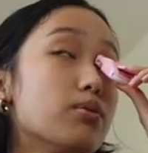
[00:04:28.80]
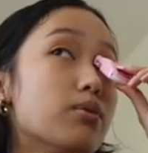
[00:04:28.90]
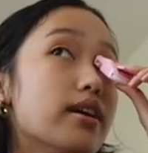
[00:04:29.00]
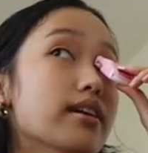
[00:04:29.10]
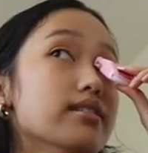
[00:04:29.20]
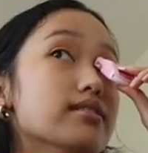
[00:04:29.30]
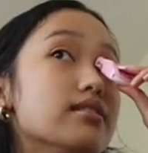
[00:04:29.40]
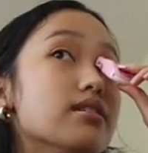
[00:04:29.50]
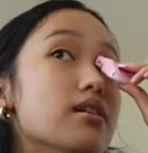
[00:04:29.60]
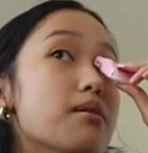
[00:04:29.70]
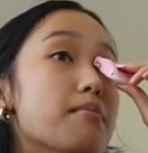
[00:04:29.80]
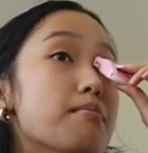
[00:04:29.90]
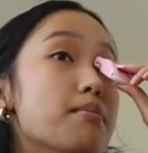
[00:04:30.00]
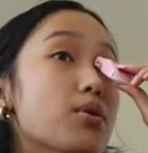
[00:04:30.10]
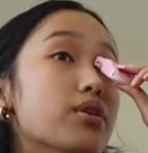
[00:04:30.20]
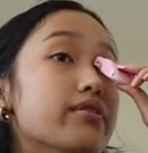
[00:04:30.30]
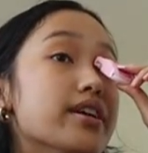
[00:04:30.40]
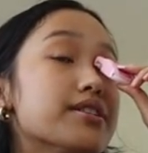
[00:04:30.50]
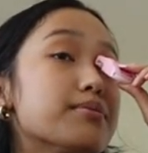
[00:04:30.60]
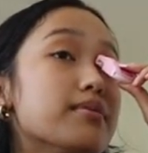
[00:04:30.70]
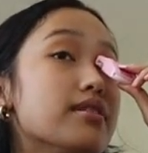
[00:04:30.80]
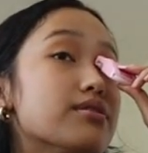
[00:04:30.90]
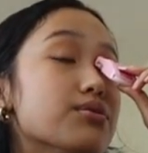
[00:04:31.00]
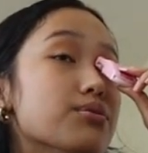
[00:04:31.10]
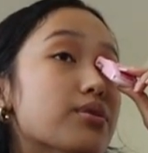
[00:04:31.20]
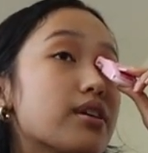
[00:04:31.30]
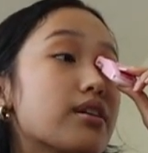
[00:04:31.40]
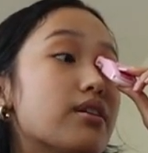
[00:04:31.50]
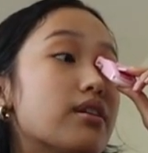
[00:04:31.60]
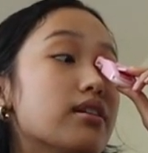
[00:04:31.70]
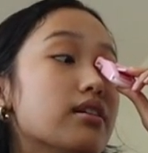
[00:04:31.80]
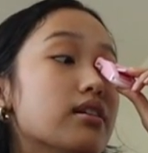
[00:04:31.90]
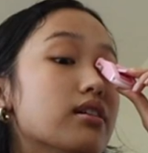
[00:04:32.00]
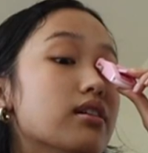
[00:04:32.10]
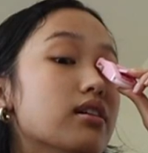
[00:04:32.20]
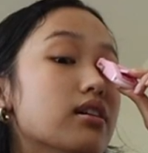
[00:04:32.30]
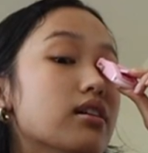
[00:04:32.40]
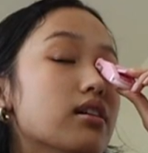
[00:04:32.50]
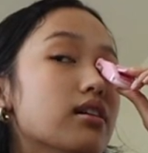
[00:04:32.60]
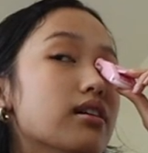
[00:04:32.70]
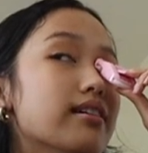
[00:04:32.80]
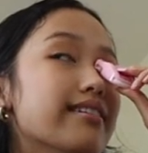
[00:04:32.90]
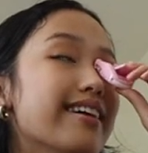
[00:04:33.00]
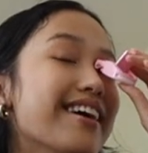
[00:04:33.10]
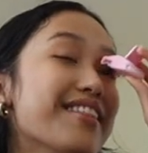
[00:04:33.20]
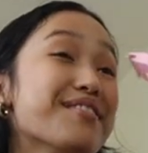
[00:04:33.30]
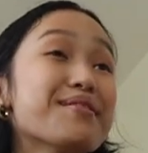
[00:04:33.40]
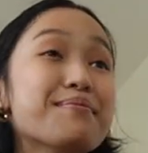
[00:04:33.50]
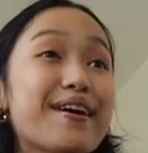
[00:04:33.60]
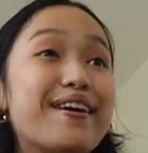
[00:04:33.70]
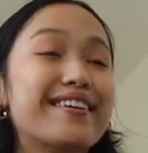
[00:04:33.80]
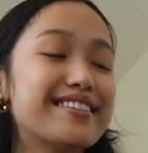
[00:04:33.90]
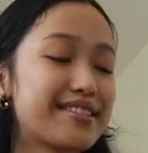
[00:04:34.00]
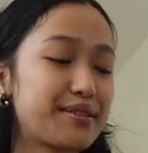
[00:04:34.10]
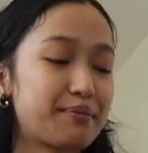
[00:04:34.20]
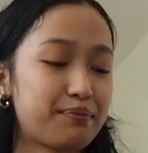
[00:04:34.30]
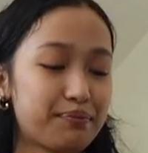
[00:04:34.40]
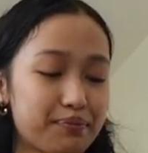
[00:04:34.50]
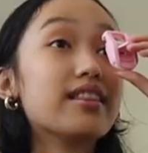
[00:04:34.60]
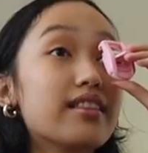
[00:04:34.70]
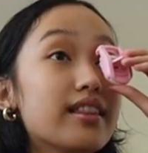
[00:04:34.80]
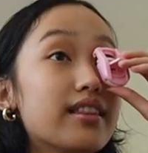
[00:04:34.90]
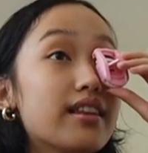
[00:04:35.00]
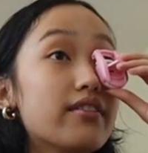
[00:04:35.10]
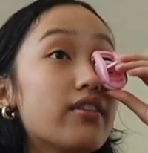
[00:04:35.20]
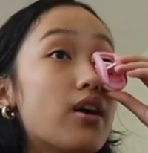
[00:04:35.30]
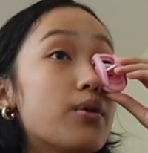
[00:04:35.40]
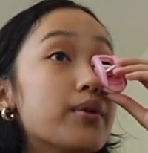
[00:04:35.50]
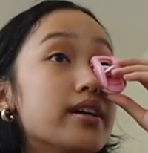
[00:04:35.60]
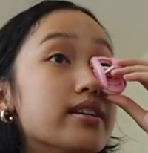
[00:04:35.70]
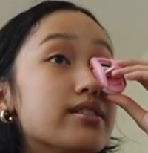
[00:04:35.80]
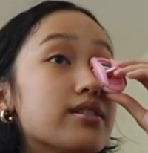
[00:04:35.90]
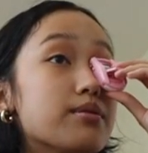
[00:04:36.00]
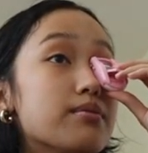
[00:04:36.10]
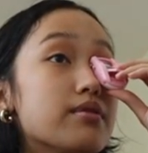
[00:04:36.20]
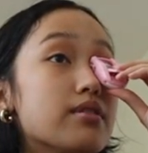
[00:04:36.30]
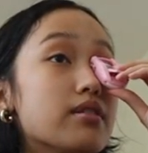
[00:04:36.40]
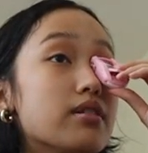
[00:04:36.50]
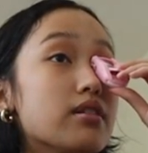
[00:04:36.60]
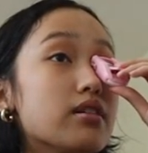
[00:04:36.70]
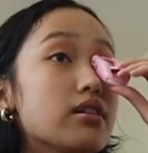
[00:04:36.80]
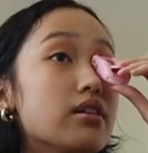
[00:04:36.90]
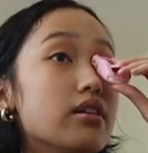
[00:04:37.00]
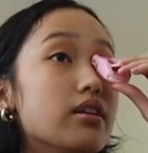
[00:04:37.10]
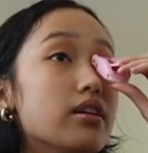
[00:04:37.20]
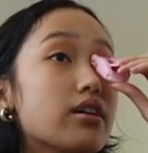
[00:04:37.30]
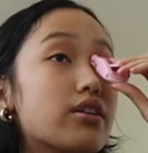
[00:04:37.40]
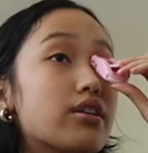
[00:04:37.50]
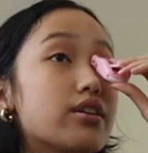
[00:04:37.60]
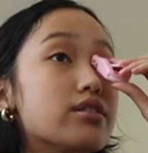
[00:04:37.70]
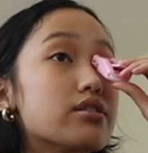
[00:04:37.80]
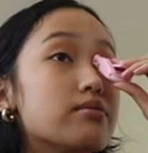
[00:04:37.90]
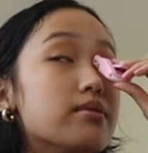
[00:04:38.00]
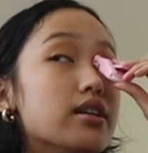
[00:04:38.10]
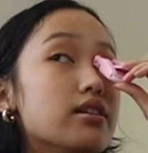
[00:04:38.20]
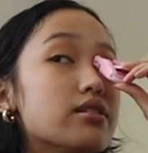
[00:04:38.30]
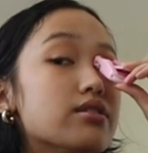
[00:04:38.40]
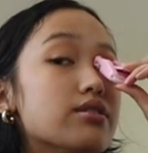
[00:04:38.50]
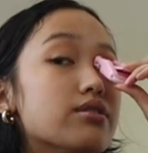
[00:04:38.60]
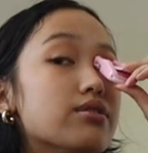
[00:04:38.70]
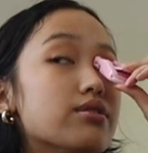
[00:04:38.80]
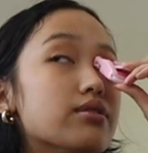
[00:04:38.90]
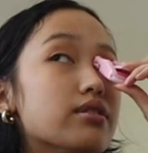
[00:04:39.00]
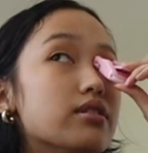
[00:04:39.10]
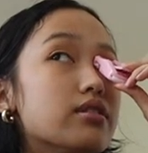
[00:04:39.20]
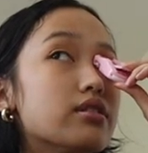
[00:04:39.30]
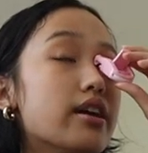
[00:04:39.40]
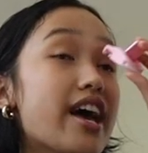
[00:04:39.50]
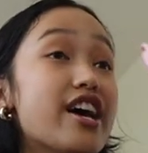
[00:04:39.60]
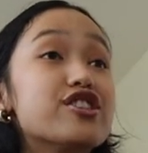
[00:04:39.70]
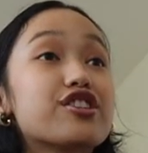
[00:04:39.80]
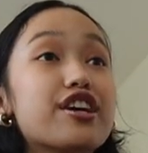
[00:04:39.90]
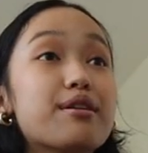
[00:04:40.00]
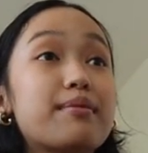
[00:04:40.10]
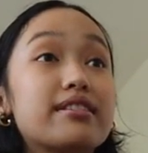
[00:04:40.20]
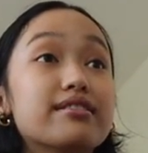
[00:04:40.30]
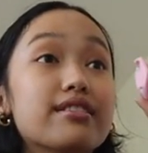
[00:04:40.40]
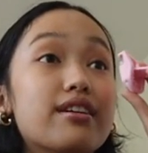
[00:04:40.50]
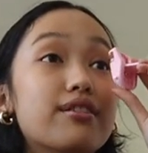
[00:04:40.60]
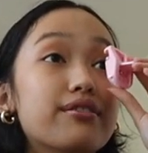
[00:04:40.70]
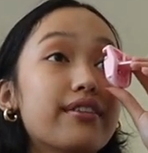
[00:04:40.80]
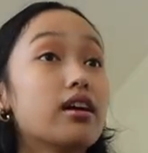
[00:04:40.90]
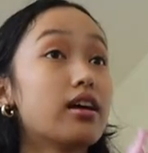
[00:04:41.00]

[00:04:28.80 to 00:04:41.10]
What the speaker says: What motivates me to work hard? I think my parents, they've always encouraged me to educate myself,